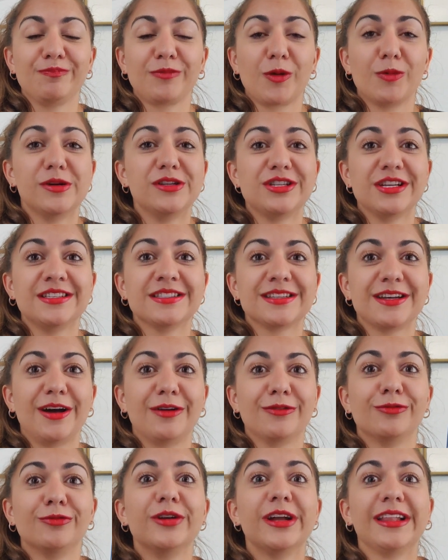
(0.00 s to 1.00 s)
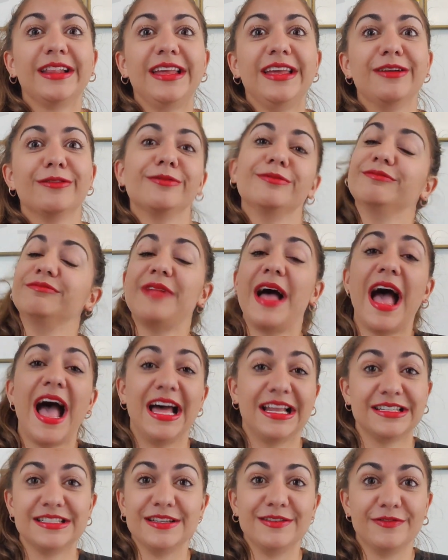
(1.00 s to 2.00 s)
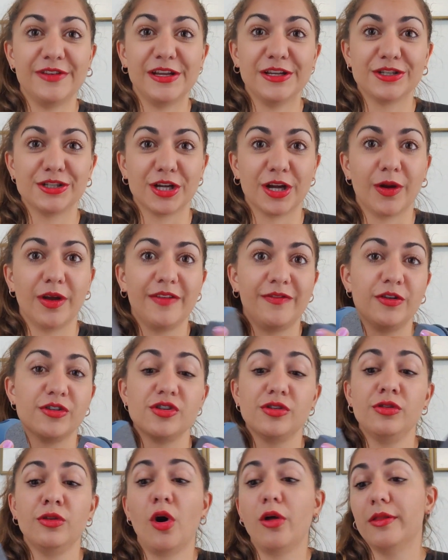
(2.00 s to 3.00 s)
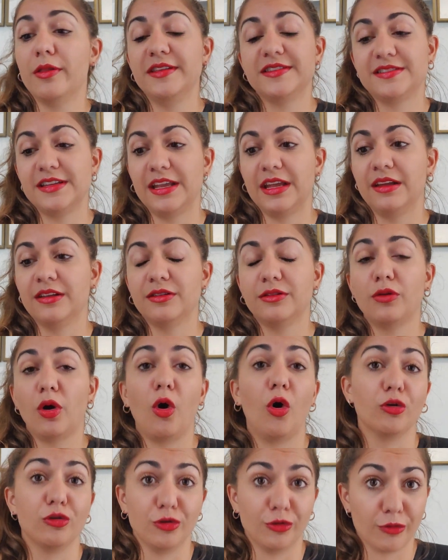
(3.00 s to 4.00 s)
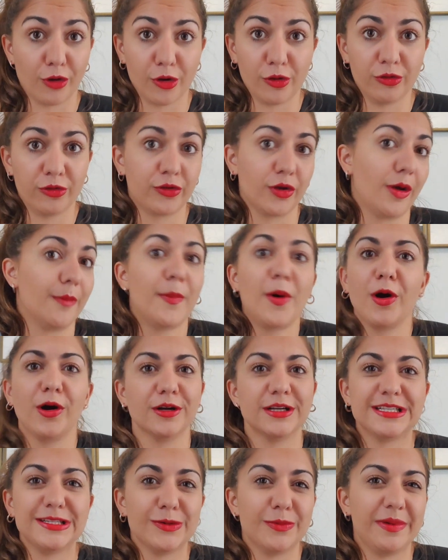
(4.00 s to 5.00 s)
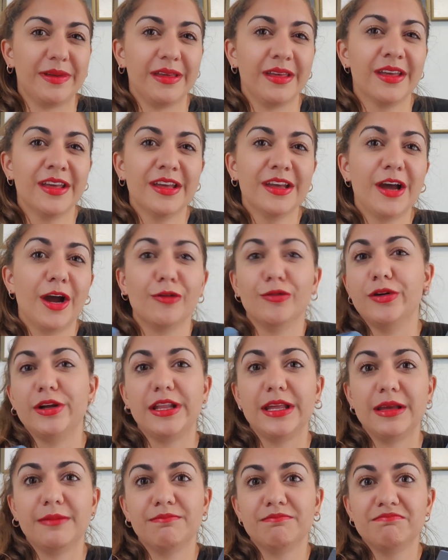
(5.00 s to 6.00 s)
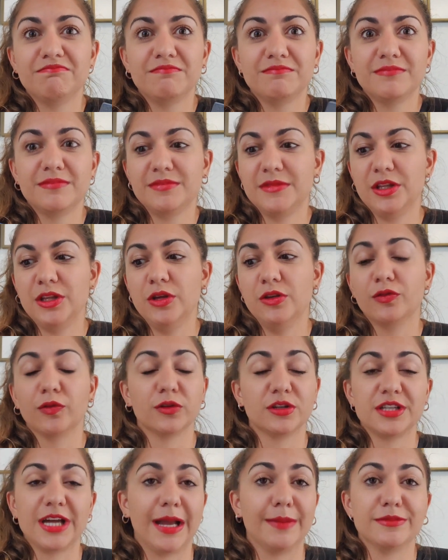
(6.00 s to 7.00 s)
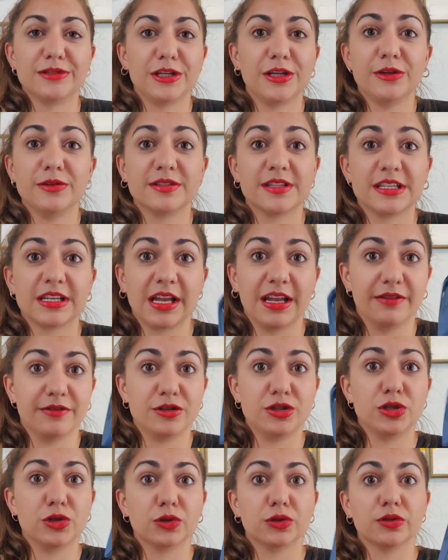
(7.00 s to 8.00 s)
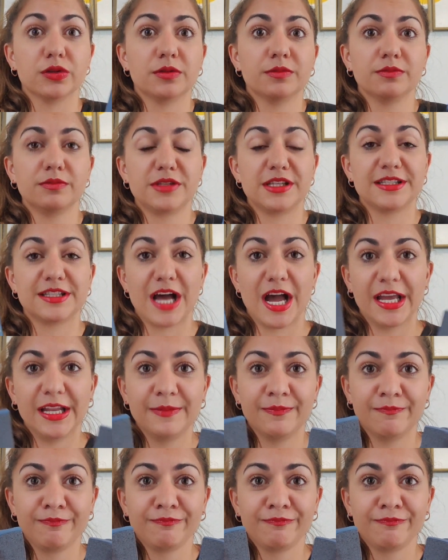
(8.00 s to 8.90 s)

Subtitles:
which is a really handy feature if you're not listening on your own. So a party would be a really useful time to use the kind of dual design.